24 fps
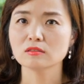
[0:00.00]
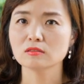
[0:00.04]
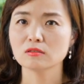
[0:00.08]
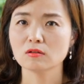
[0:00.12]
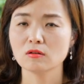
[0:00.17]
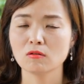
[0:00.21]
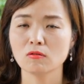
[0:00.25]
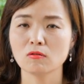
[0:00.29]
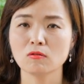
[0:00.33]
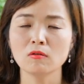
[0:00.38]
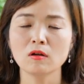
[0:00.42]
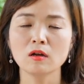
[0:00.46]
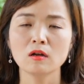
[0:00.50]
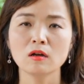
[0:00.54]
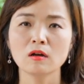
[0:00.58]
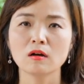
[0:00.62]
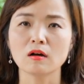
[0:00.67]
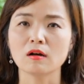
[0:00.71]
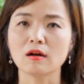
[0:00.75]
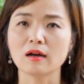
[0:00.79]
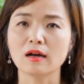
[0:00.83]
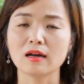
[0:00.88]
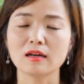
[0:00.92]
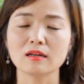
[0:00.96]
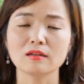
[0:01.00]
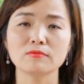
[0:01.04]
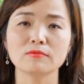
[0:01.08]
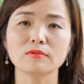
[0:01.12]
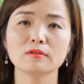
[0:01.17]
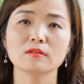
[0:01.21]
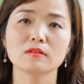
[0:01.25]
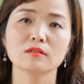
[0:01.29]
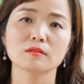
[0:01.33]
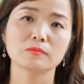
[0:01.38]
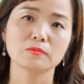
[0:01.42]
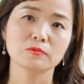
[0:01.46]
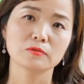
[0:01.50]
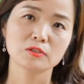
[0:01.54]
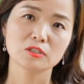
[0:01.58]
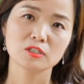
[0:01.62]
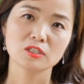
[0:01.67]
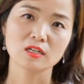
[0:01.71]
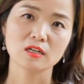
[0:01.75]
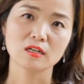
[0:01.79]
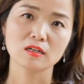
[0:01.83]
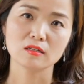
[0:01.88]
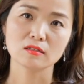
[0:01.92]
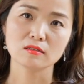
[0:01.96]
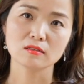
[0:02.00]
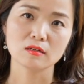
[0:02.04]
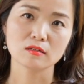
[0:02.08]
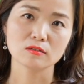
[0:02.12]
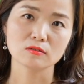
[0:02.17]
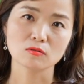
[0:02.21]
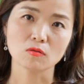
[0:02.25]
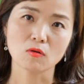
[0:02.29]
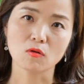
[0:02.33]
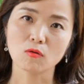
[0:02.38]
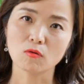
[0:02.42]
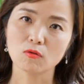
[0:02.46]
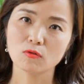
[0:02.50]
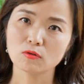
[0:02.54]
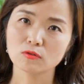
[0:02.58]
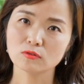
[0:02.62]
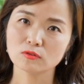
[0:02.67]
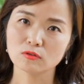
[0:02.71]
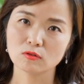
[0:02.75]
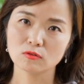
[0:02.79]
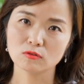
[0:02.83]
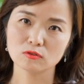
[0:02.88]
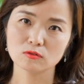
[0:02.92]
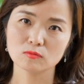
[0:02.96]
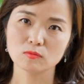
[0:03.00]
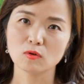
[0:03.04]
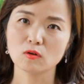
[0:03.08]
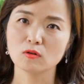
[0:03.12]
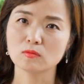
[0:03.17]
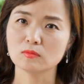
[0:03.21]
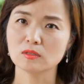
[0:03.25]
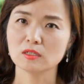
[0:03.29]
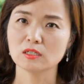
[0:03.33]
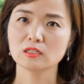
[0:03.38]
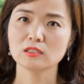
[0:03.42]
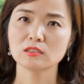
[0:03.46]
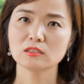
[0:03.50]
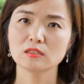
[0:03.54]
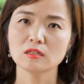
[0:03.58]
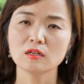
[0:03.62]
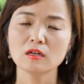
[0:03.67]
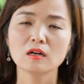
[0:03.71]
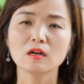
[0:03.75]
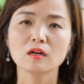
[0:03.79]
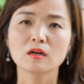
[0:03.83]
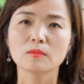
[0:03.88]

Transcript: So I really appreciated all those moments.